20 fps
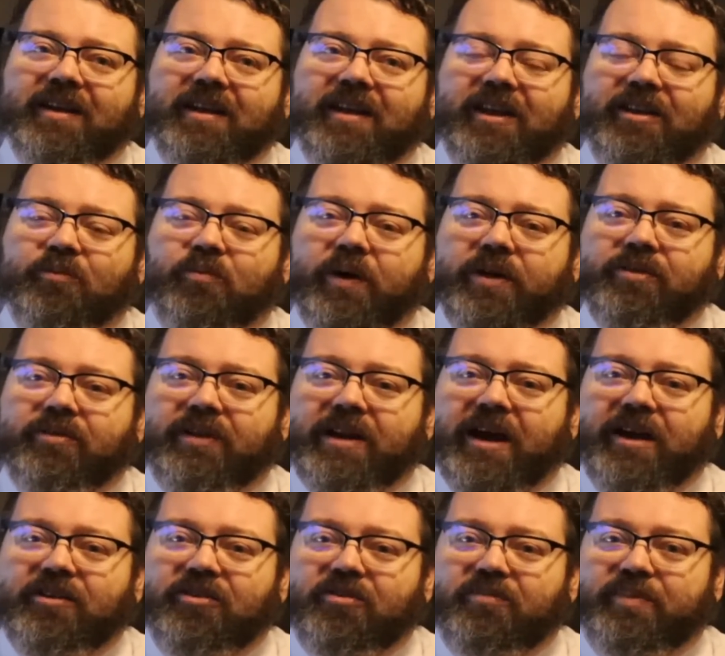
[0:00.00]
whether or
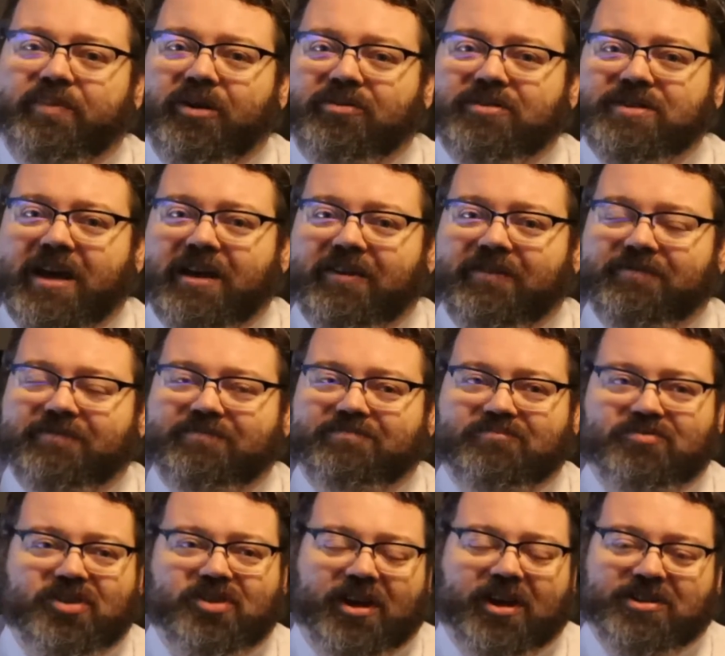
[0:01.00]
not you're built out of
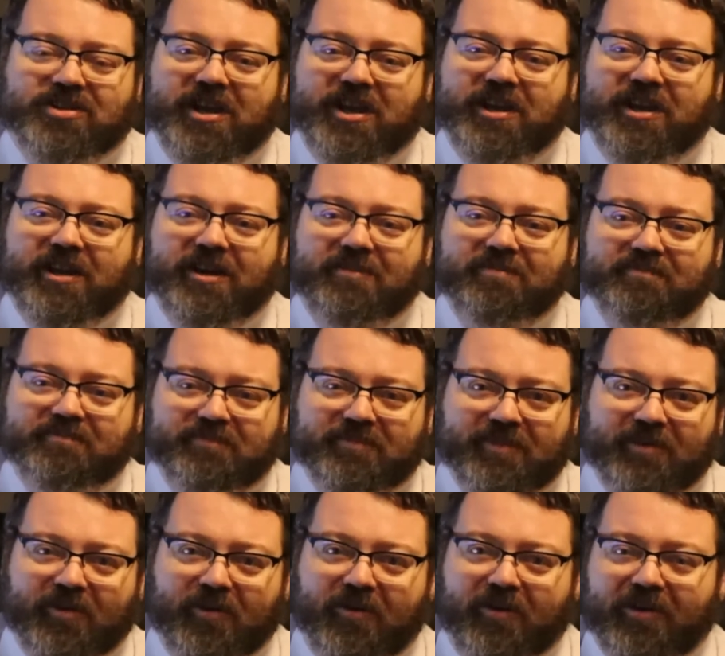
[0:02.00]
titanium
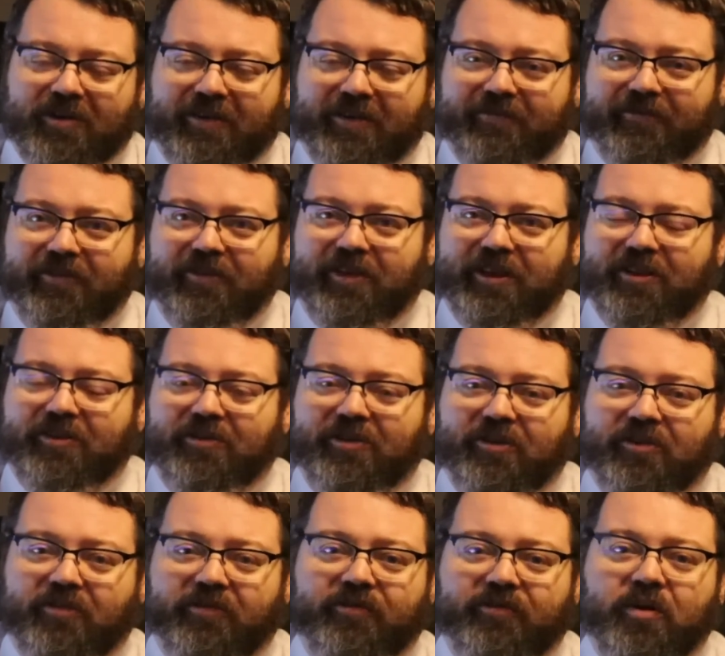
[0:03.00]
or a
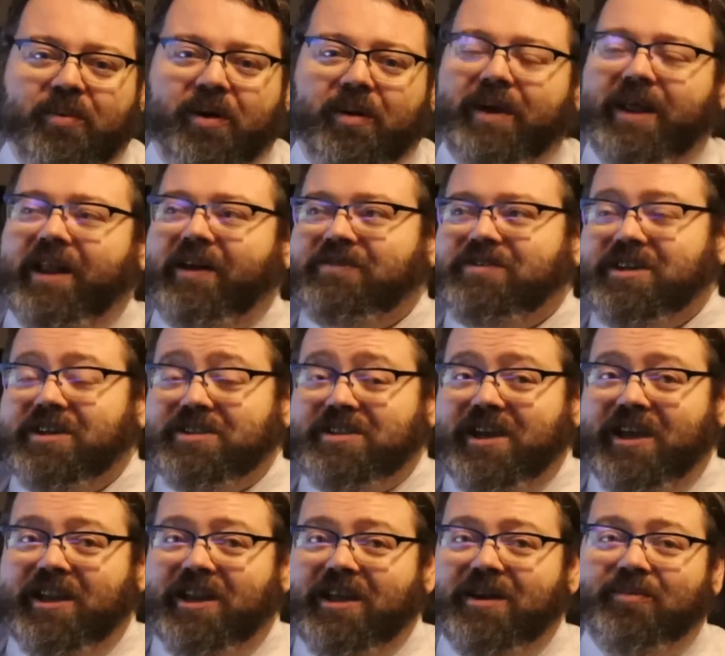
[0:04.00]
robot made out of
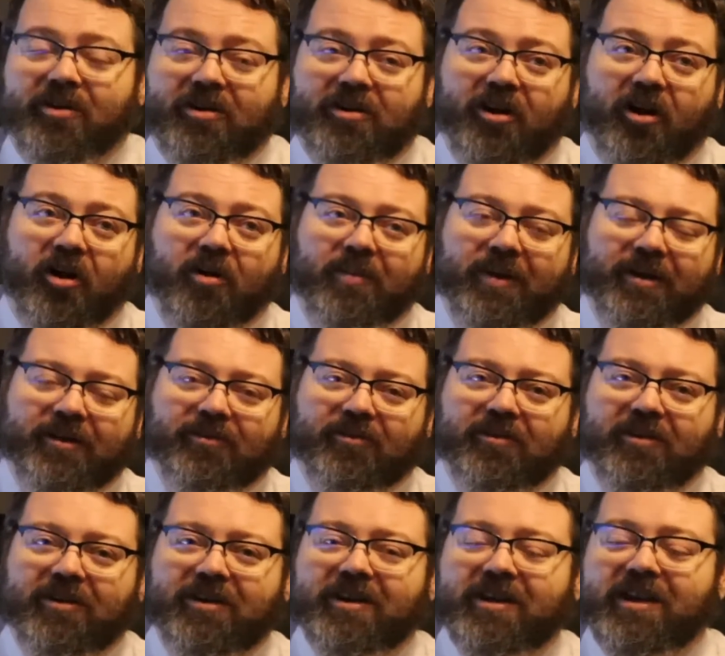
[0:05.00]
titanium or carbon
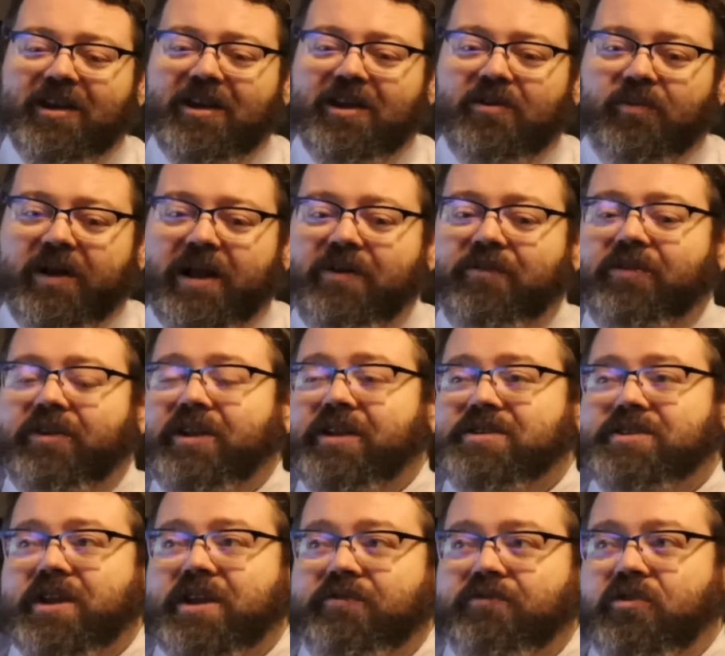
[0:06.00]
or whatever it
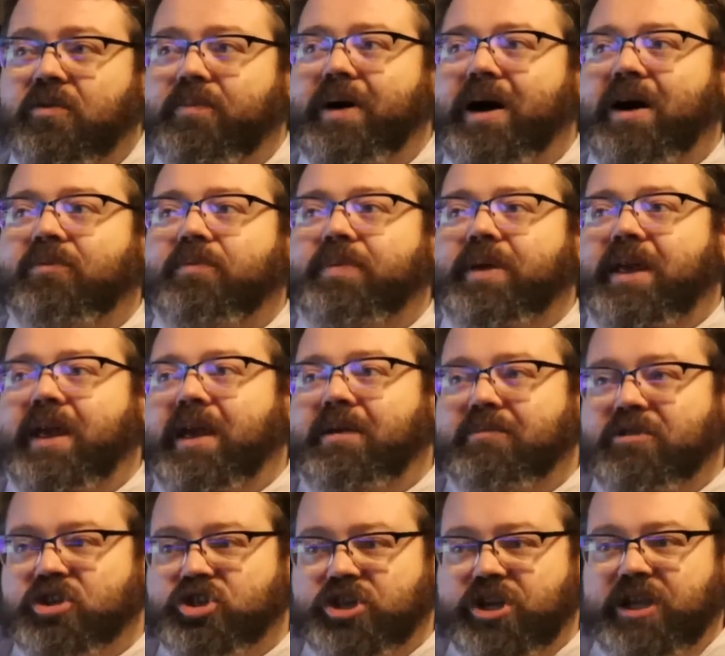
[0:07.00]
is, a robot would be a
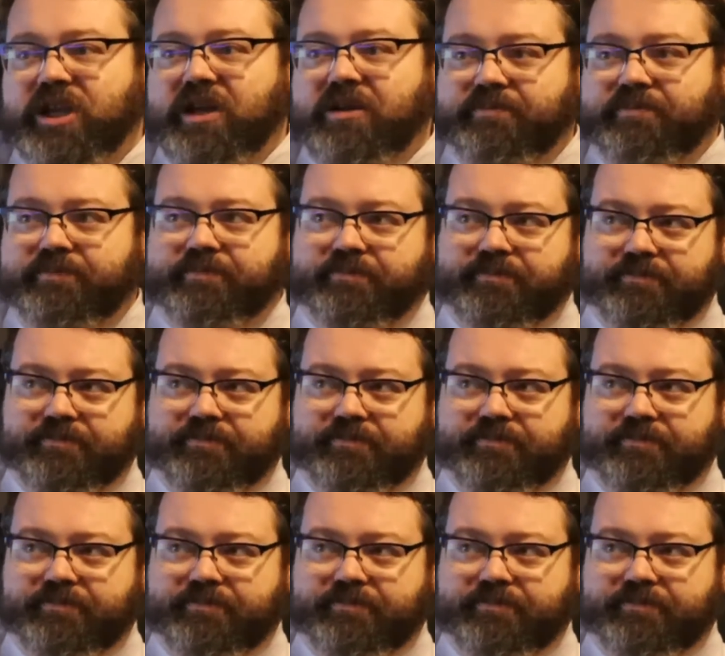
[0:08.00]
machine.